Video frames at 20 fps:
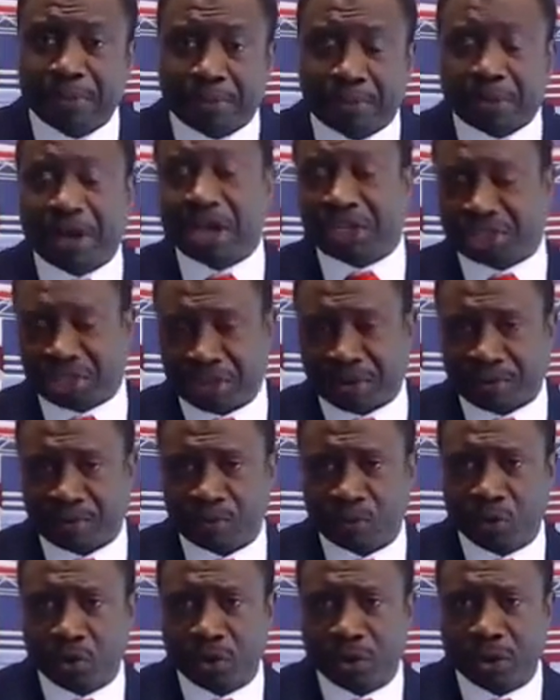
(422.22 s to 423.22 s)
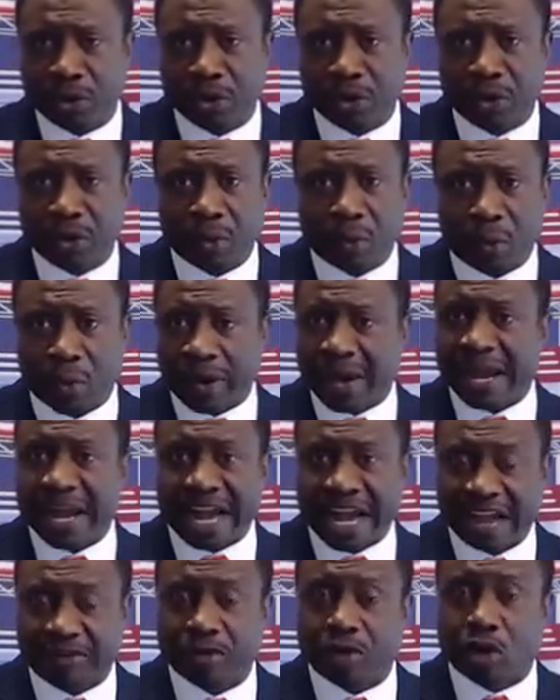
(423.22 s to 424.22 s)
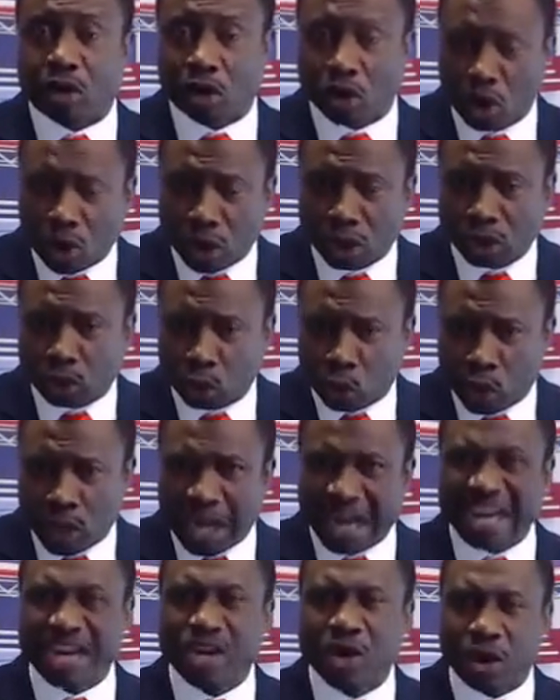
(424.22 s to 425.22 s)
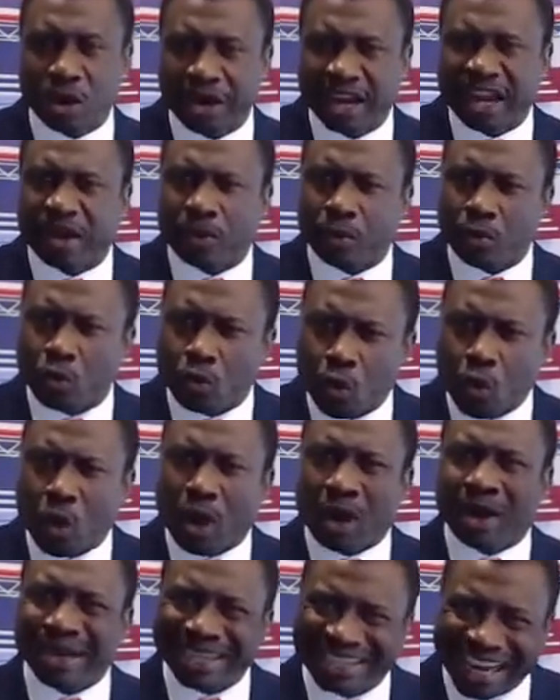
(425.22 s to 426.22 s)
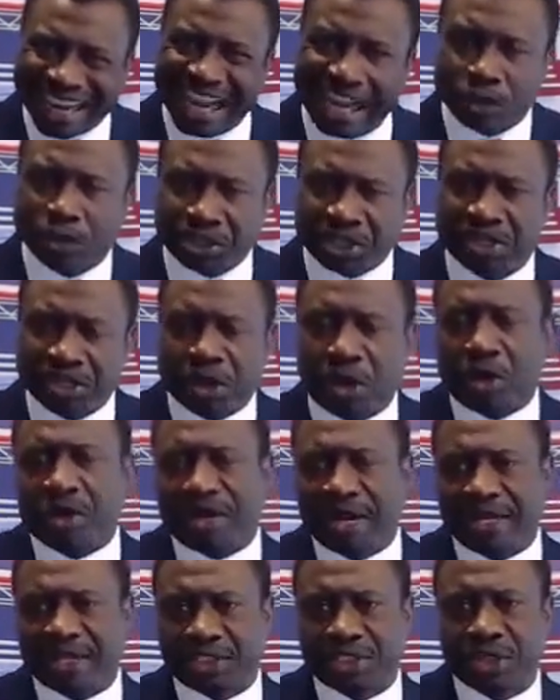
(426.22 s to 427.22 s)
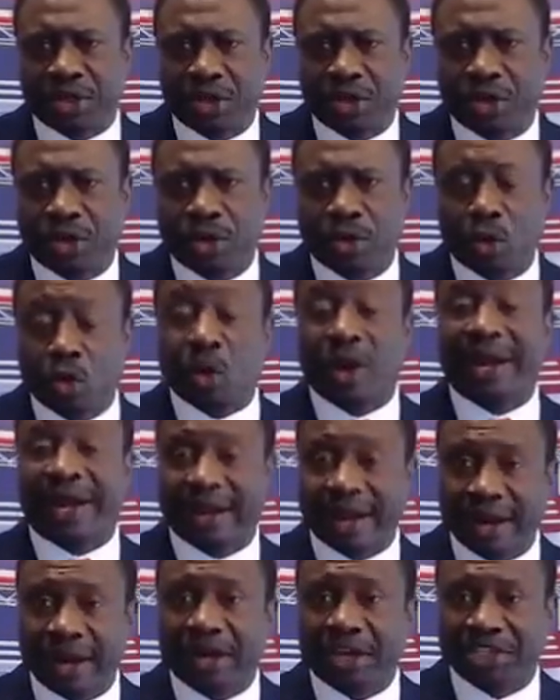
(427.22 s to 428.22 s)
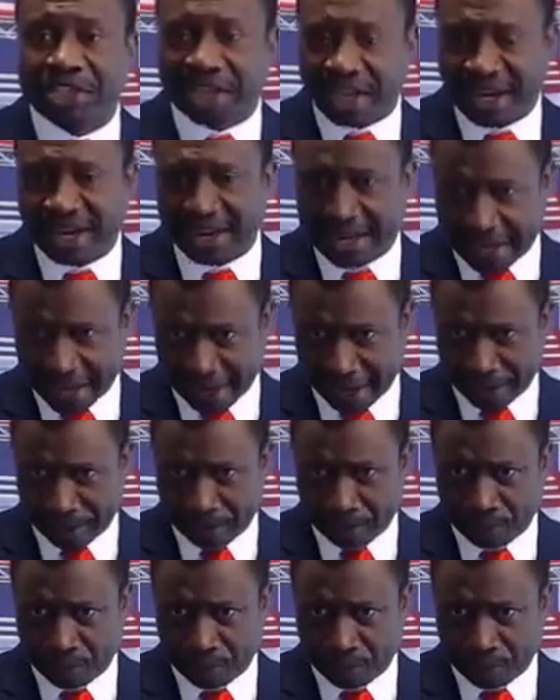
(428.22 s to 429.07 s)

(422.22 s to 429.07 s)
prison, we have close to another 1,000 others who are held in there.